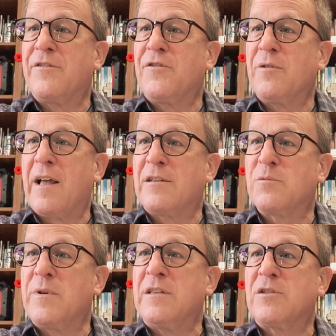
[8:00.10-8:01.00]
as
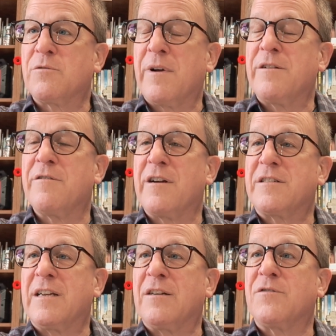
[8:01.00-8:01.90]
we surrender
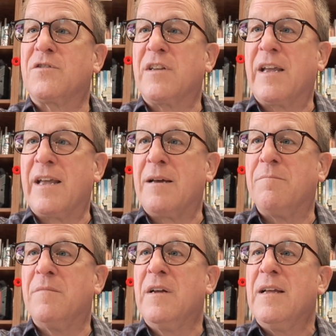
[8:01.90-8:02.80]
ourselves to
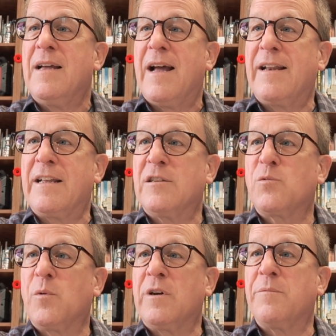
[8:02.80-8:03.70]
him and
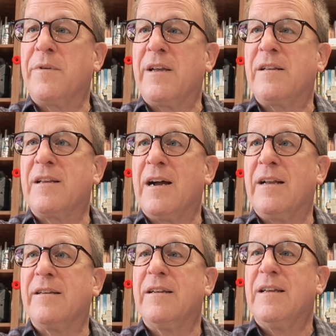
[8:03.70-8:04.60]
his will being
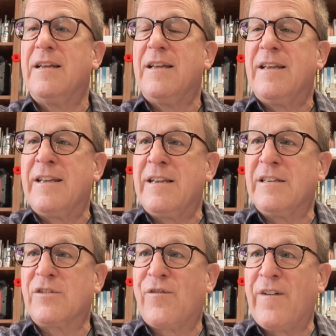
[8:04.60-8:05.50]
done, he
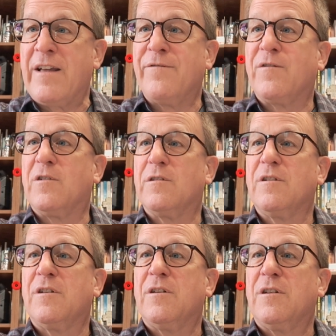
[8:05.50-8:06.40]
is faithful
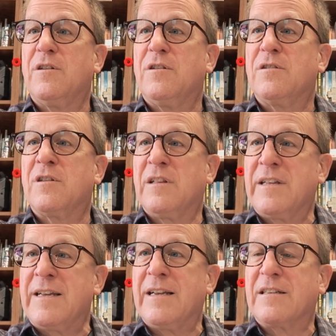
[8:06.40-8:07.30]
to
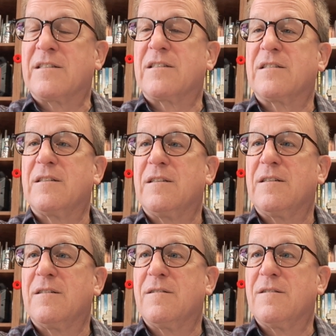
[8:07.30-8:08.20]
lead us
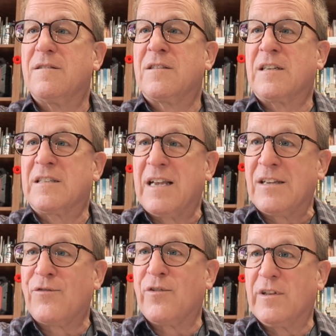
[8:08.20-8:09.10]

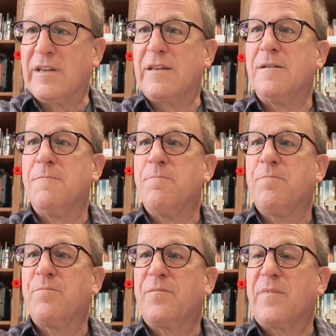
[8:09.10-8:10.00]
successfully
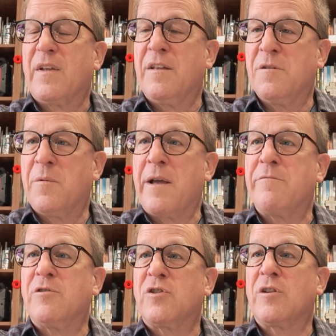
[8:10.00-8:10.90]
in the way
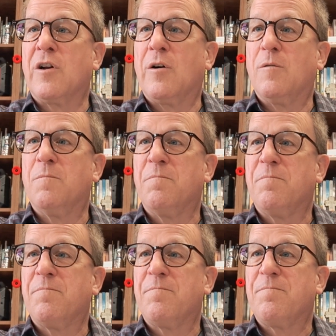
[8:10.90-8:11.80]
we should go.
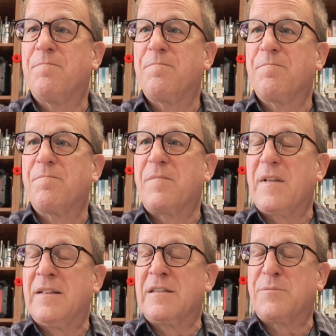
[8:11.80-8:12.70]

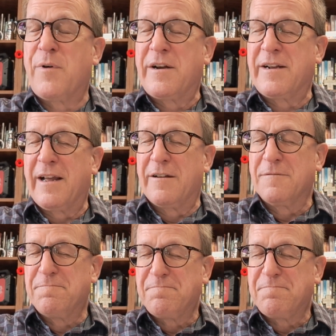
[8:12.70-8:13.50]
Let's pray together.